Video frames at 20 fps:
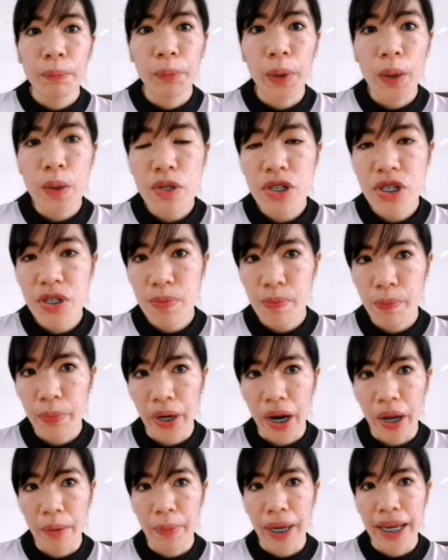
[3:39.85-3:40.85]
most
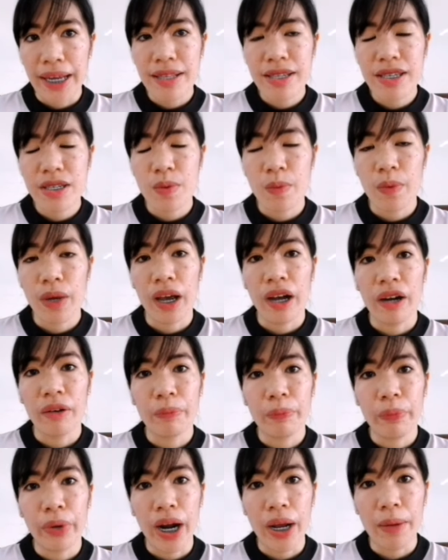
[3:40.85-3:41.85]
primates, we
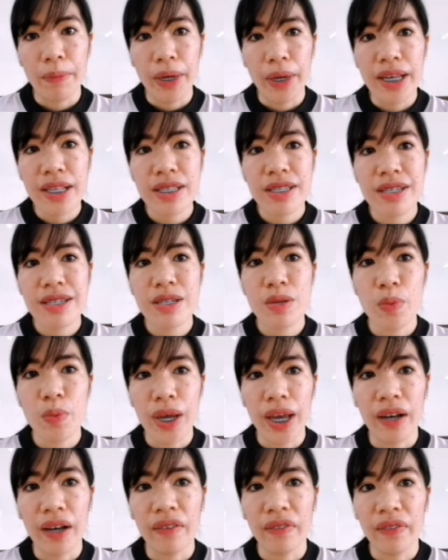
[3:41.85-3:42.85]

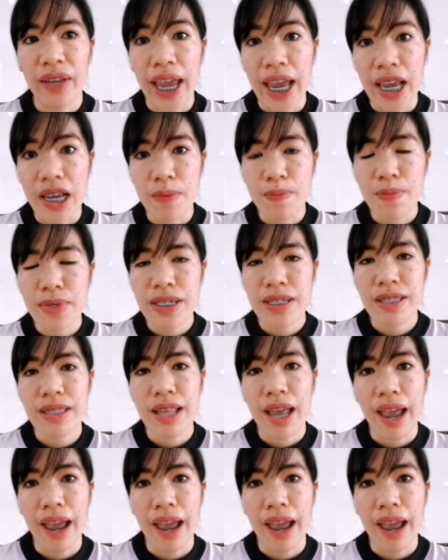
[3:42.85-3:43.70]
have apes